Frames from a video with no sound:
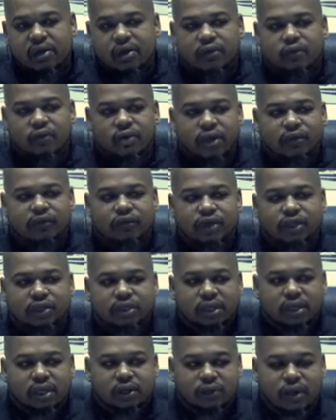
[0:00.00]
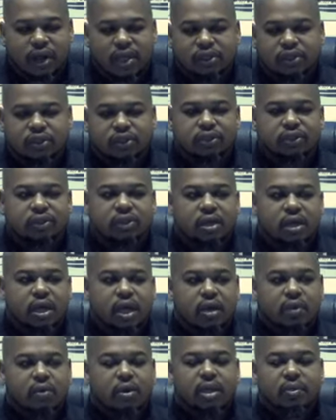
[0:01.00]
of one of his arresters,
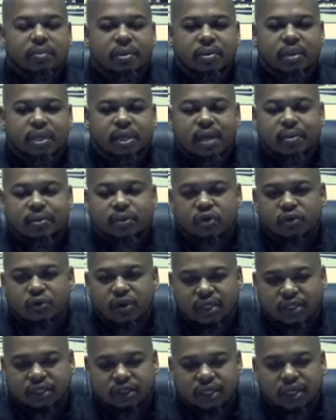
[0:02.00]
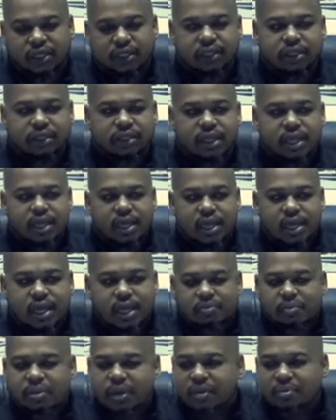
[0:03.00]
one of the people that came to arrest Jesus, he
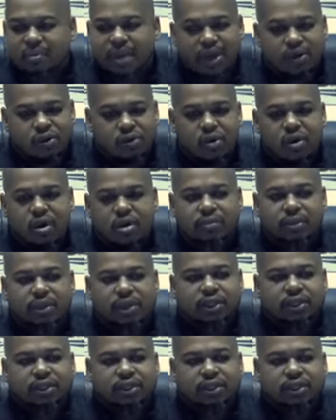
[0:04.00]
put it back on because